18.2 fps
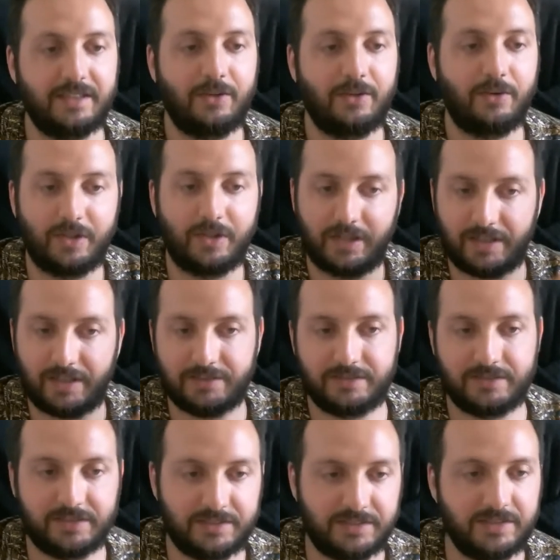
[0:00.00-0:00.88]
or another
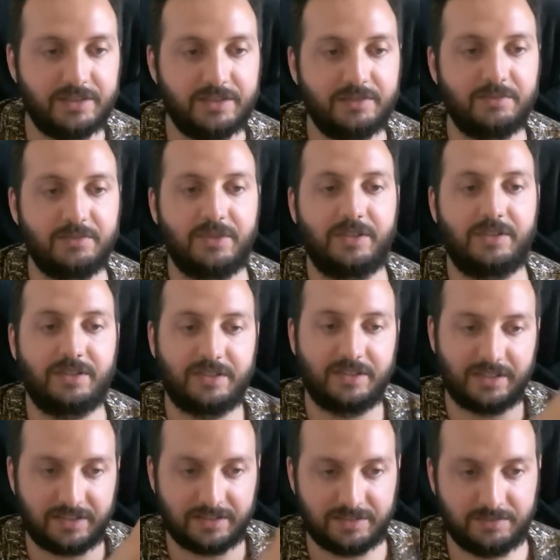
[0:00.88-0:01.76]
Ethereum or
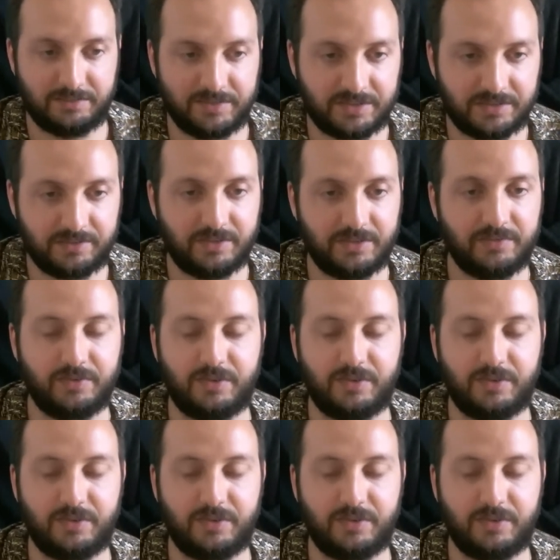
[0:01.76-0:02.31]
another Bitcoin.